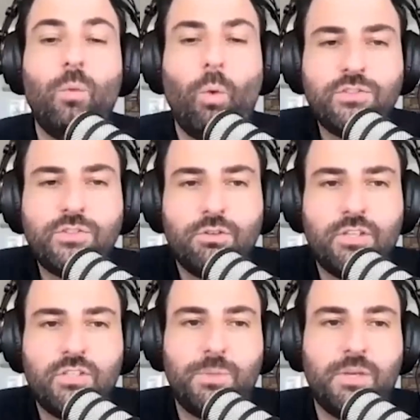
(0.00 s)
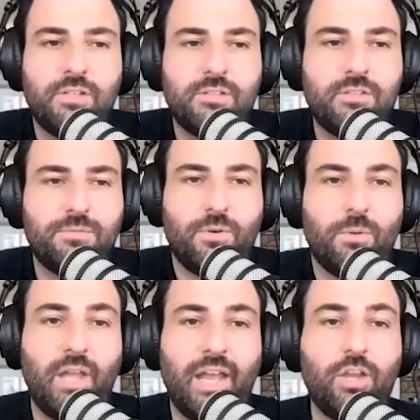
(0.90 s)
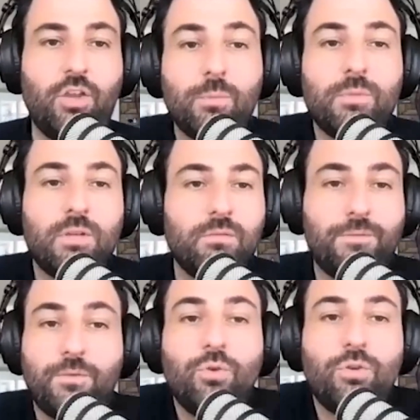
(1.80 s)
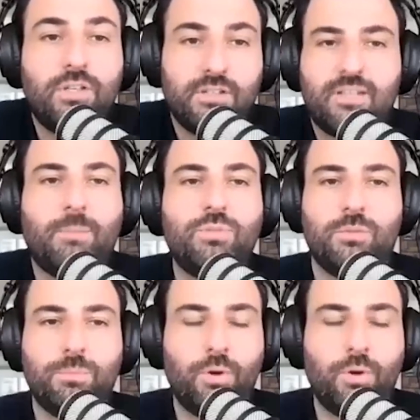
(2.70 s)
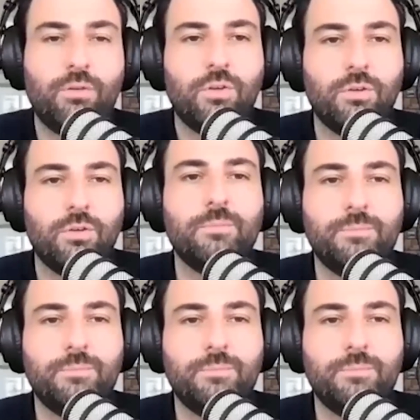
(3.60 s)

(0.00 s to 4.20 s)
What's your experience from like a human food consumption point of view?